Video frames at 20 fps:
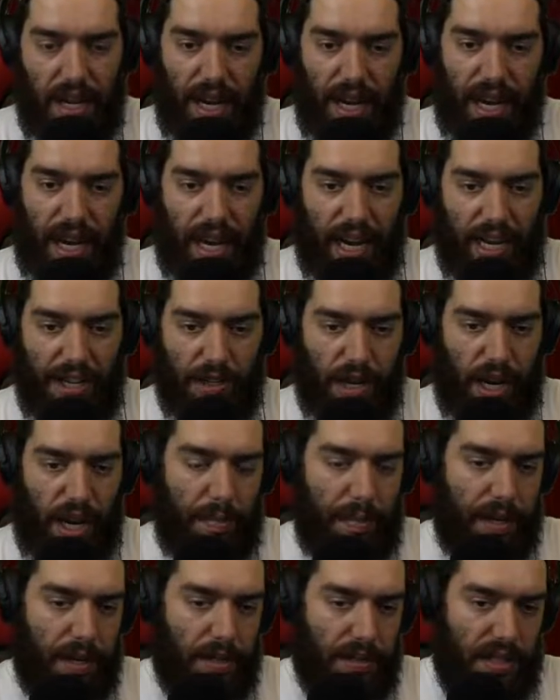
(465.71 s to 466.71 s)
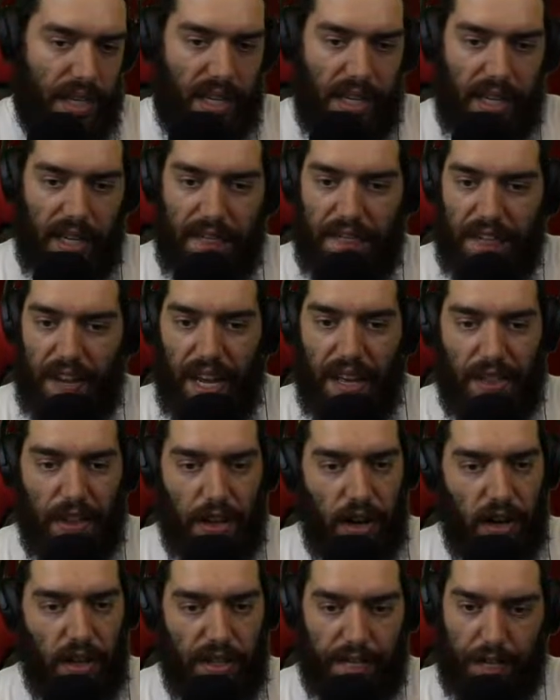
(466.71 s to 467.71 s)
I tried BOTD Faith,
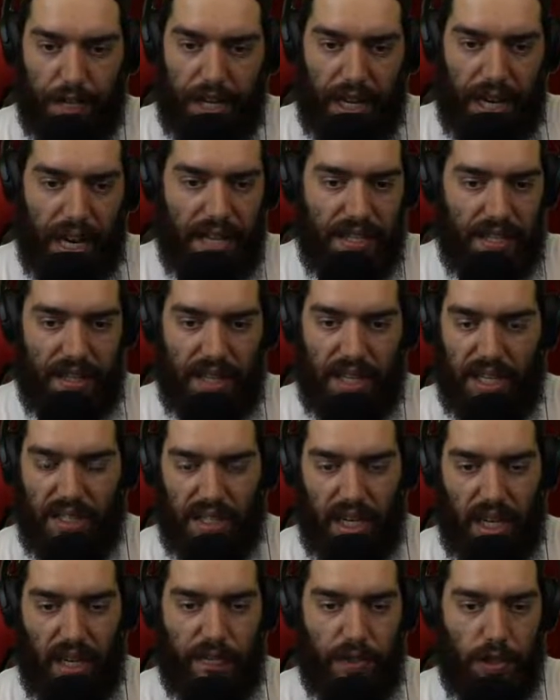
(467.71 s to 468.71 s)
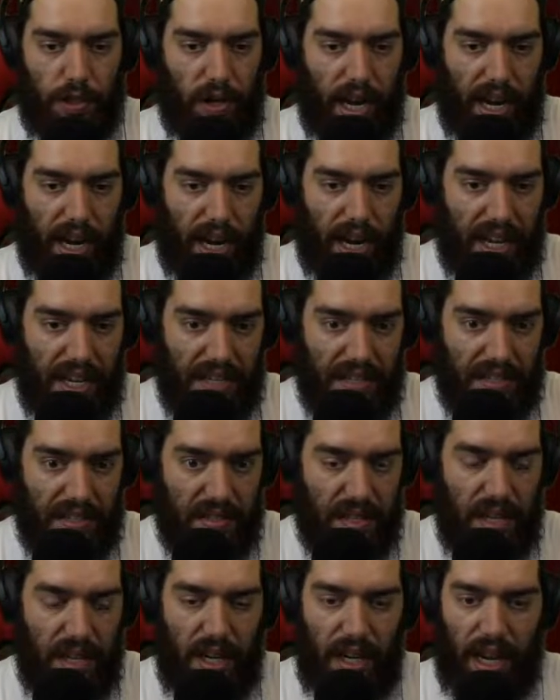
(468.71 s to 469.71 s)
all different kinds of things. I even tried
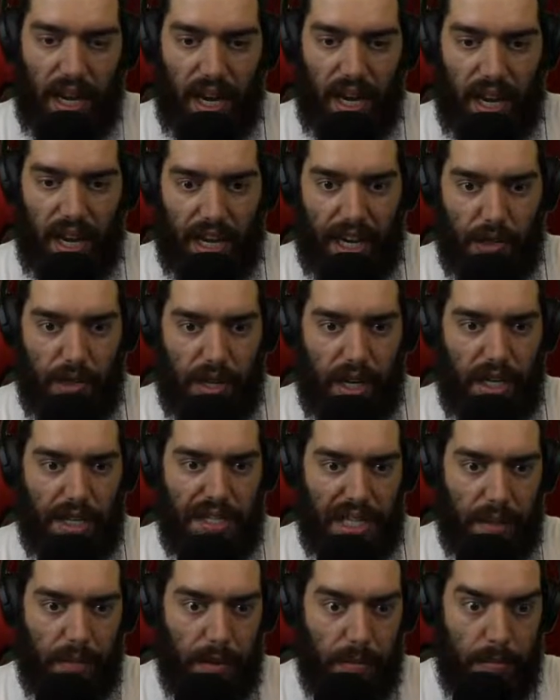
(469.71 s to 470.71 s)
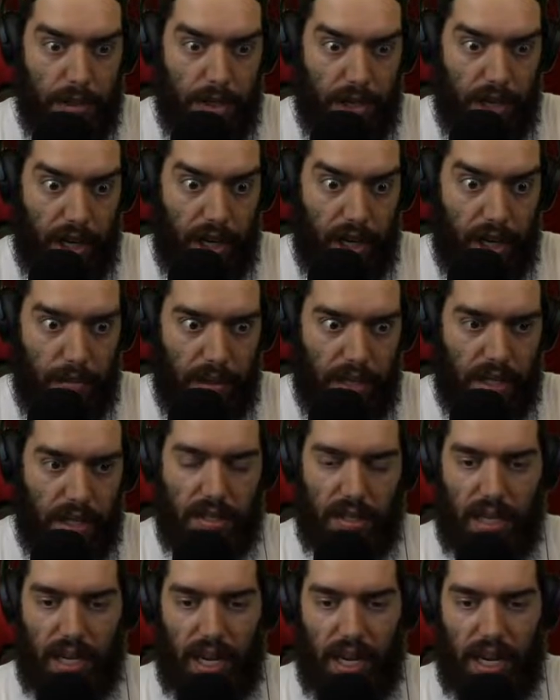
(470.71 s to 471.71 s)
ice. I tried a demon machine
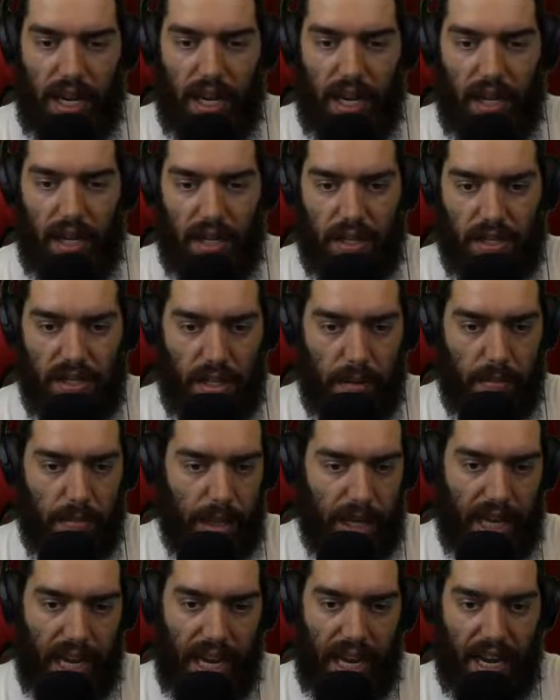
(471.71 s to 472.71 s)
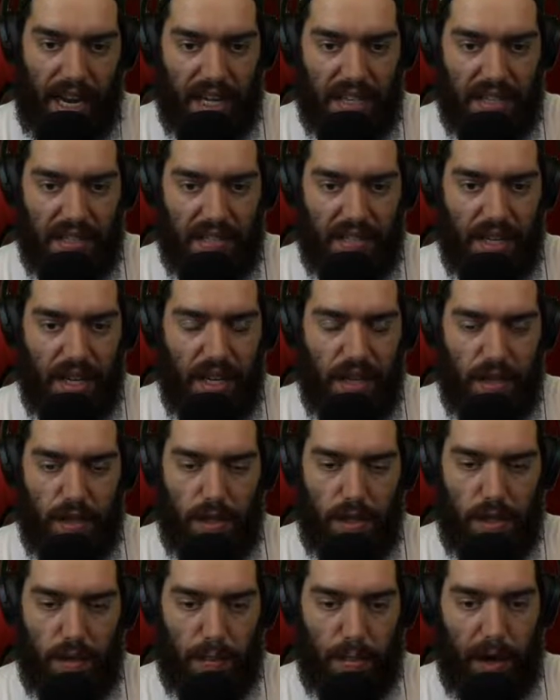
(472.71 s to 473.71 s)
because on some mechanics
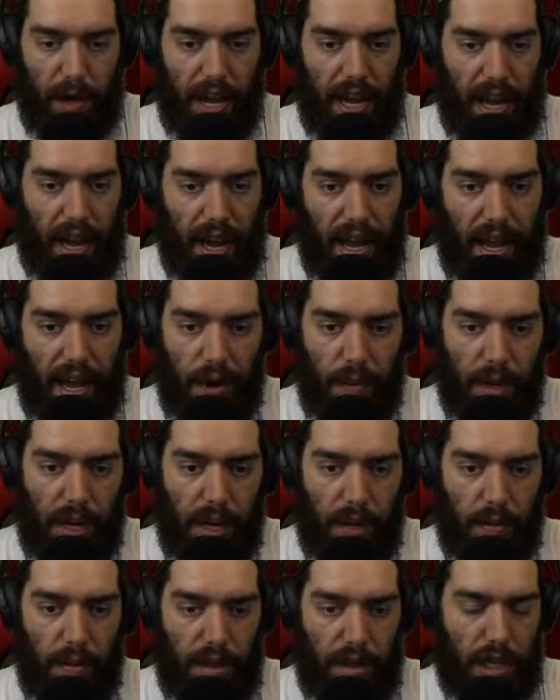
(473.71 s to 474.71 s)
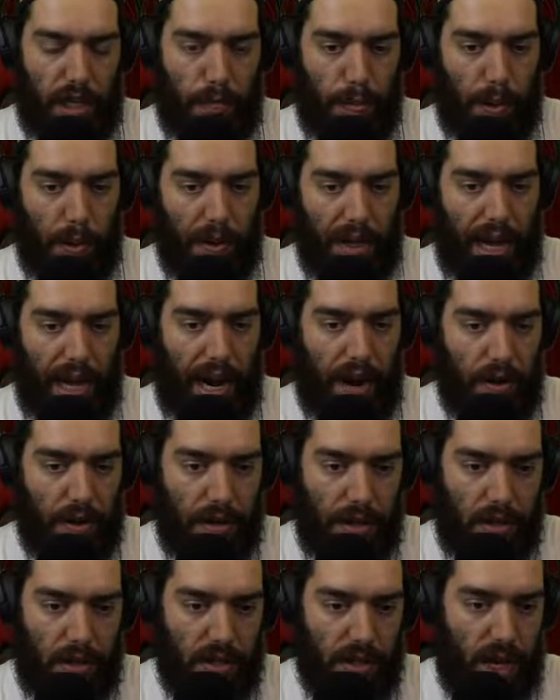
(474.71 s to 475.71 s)
spread AoE when the exploding arrow
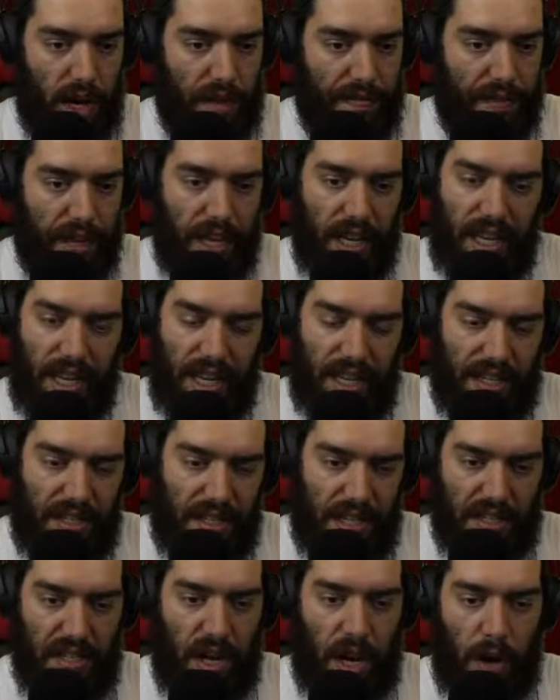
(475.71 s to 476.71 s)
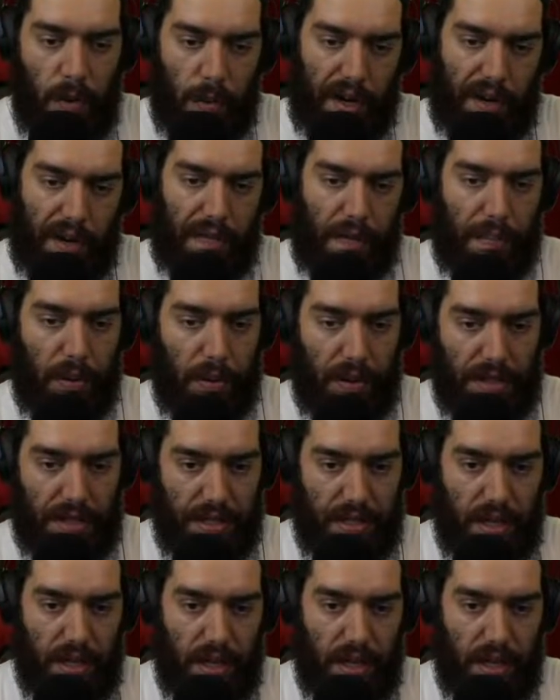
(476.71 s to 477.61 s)
goes off. It does not work for poison.